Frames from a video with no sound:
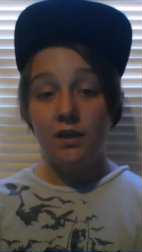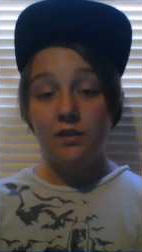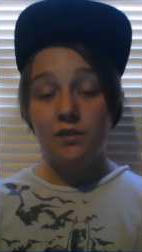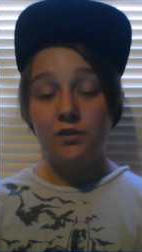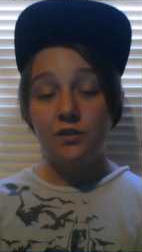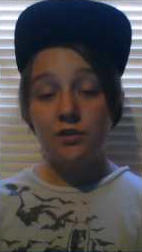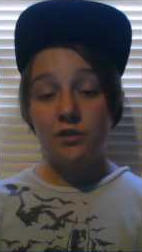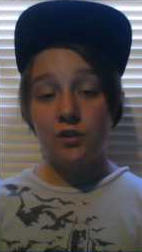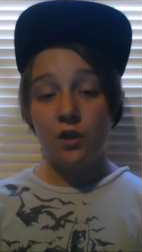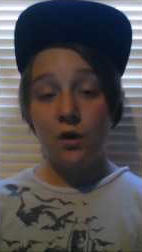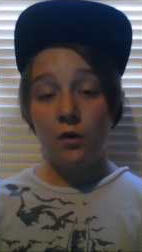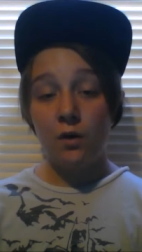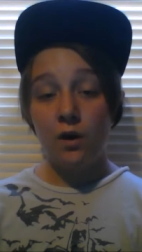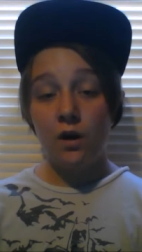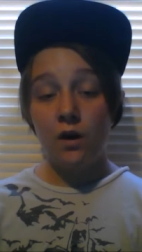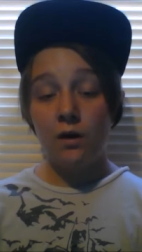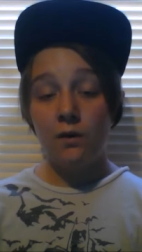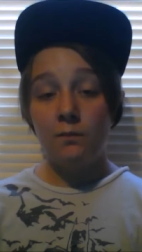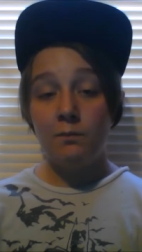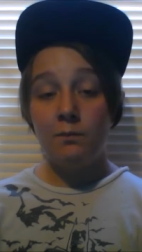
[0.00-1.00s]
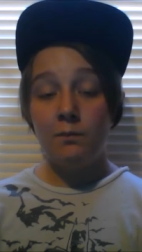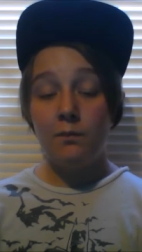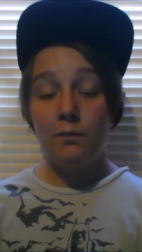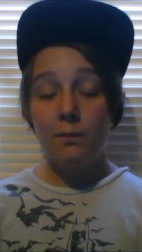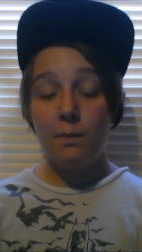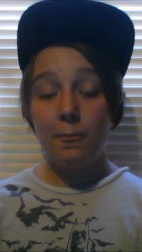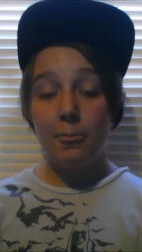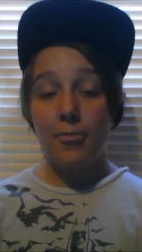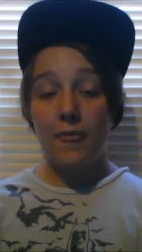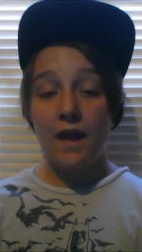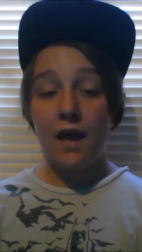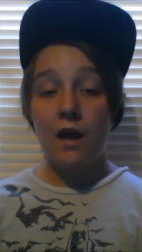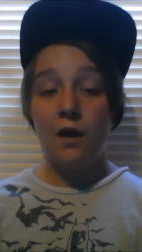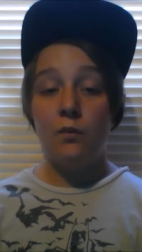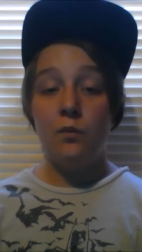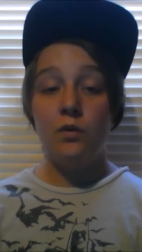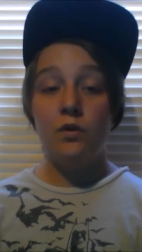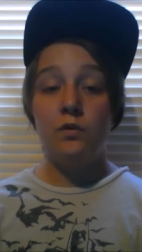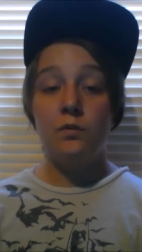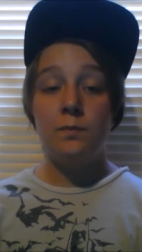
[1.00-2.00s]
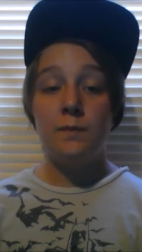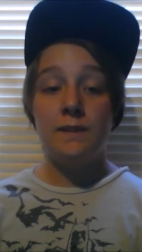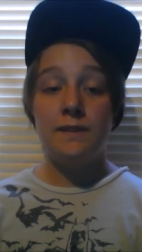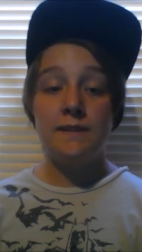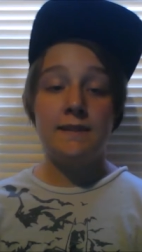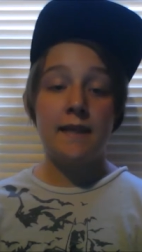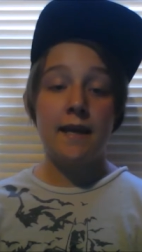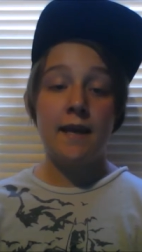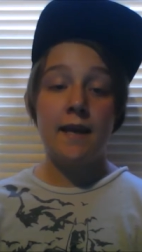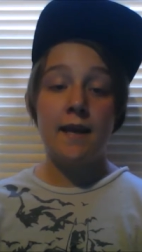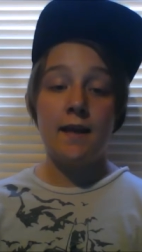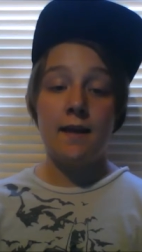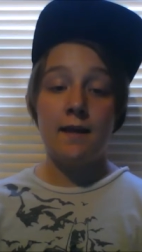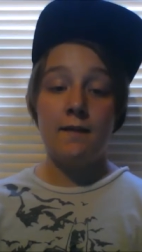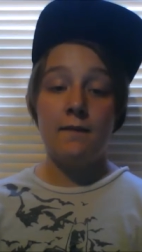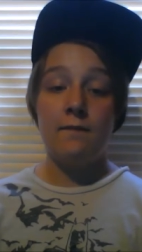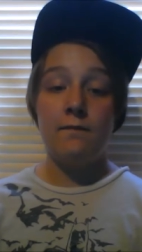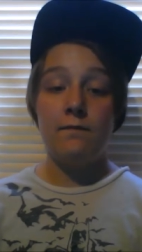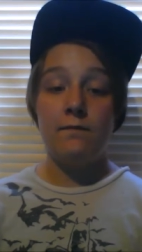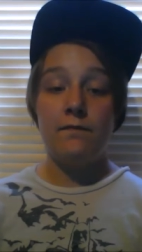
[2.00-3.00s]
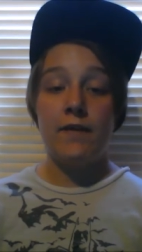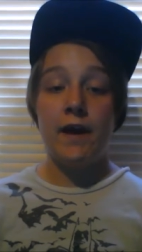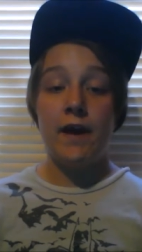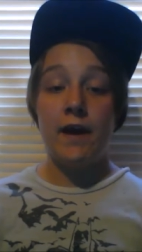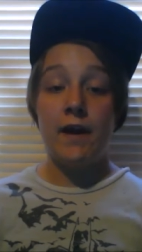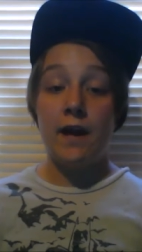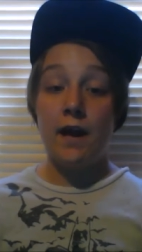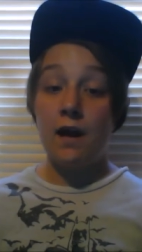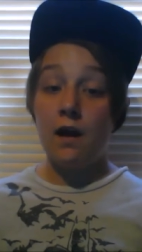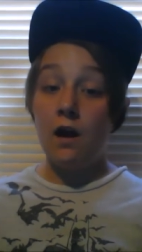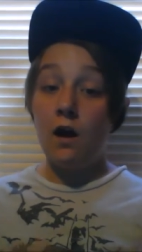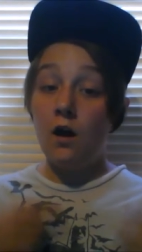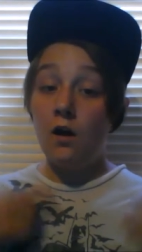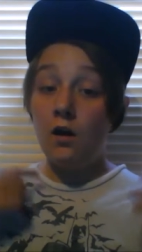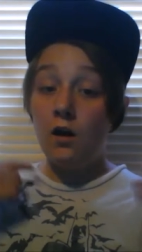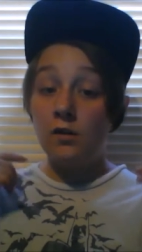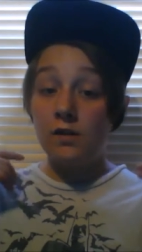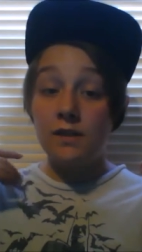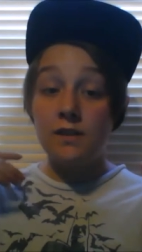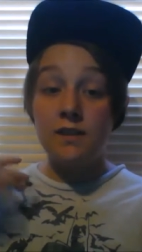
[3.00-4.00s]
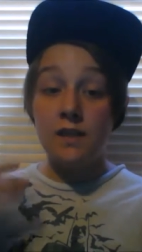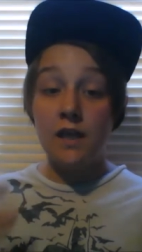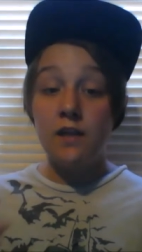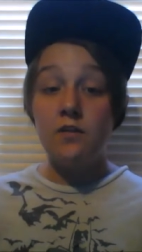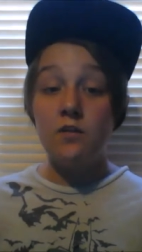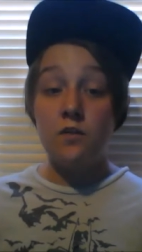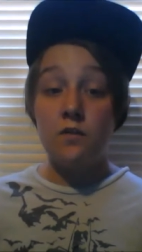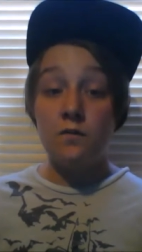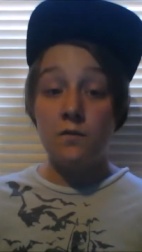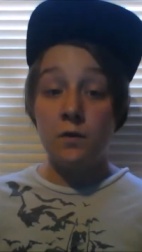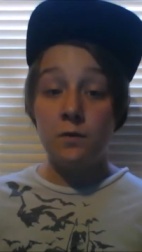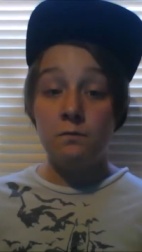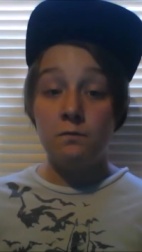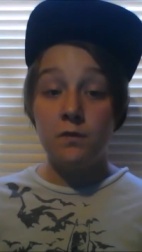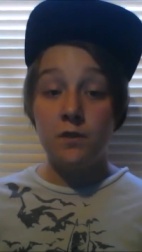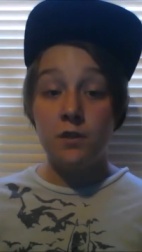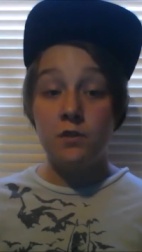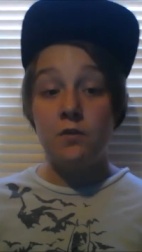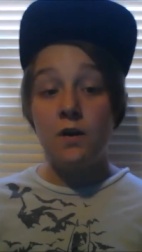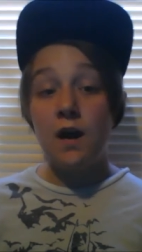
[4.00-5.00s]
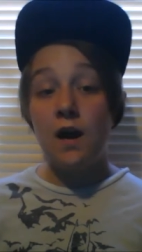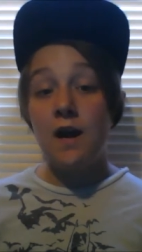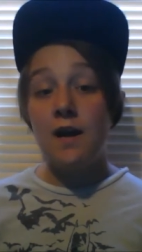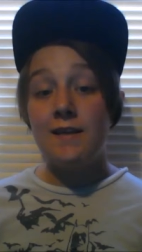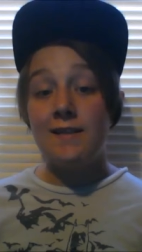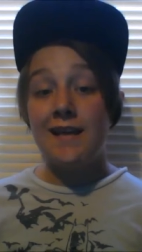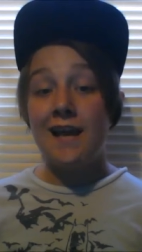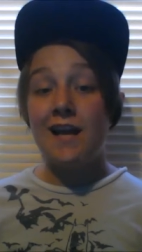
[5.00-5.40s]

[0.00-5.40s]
So, um, I will be saying that I'll, I'll, continue to film for you guys.